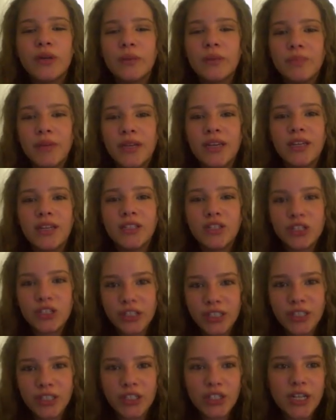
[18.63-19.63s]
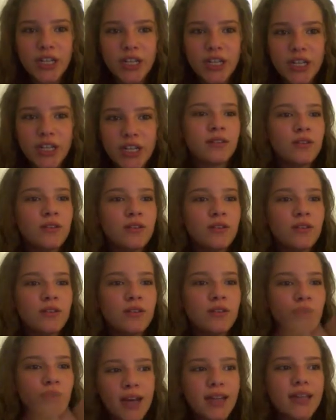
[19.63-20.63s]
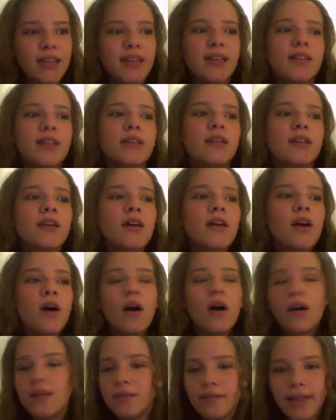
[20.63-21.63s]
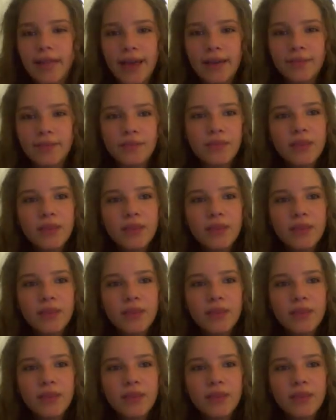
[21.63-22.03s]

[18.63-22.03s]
being in church and knowing God and all of that.